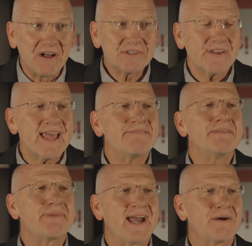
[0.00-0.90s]
also have the
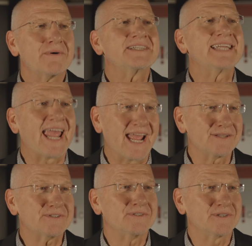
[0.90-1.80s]
power to
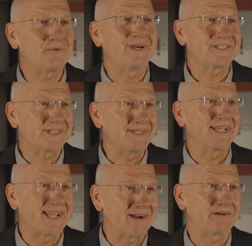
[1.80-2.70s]
answer the question they
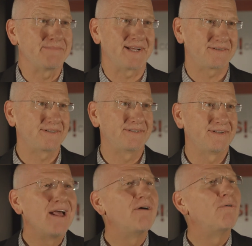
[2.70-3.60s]
care about.
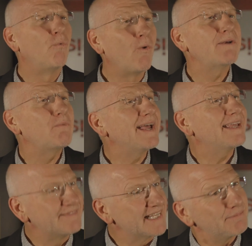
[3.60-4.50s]
One way
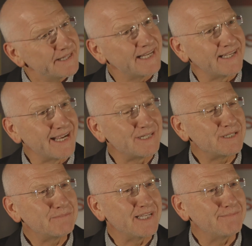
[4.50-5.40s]
of deeply
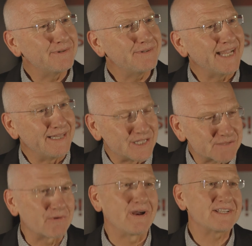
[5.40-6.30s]
engaging people in this
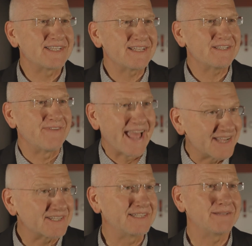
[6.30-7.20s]
process of
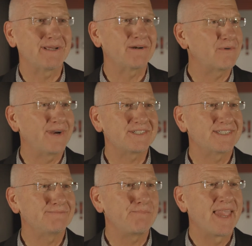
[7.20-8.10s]
asking the better
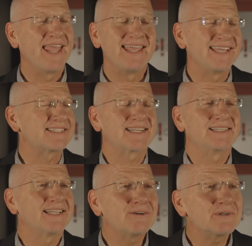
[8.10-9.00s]
question is to
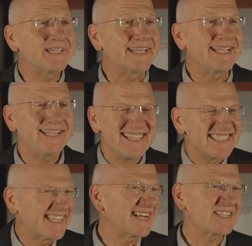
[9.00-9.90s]
literally
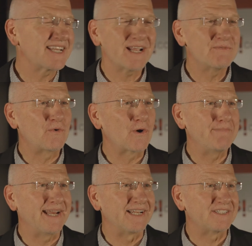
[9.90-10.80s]
set aside four
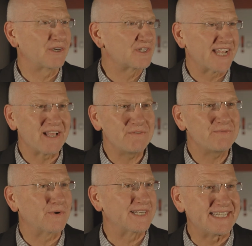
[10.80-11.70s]
minutes,
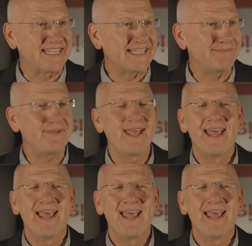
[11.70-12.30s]
yourself or a team,